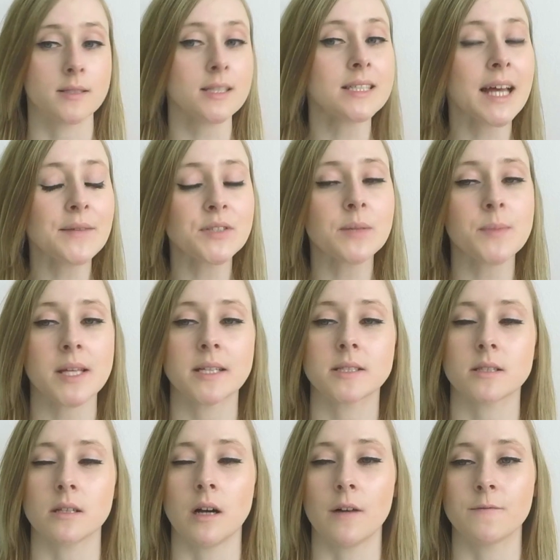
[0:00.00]
just have something
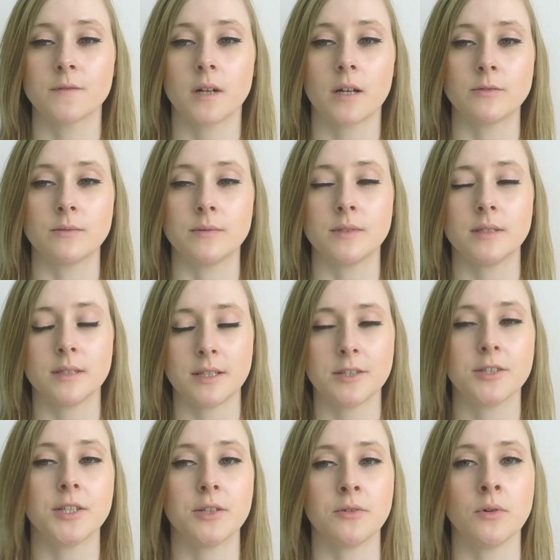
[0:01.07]
soft near
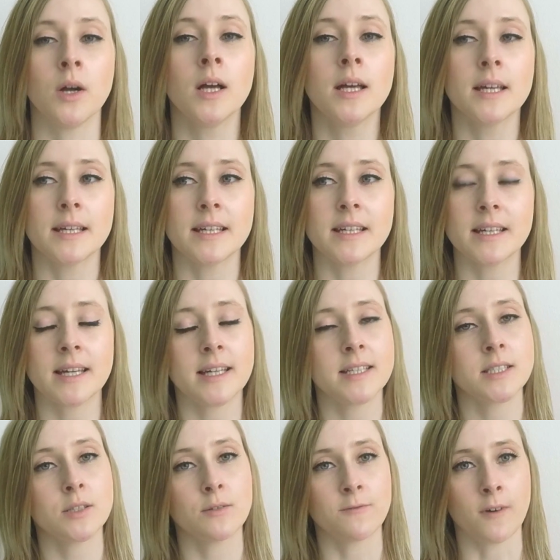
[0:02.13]
you in
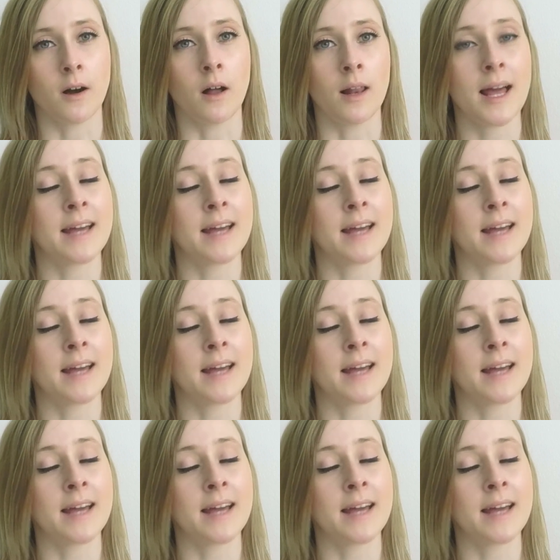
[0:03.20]
case you fall,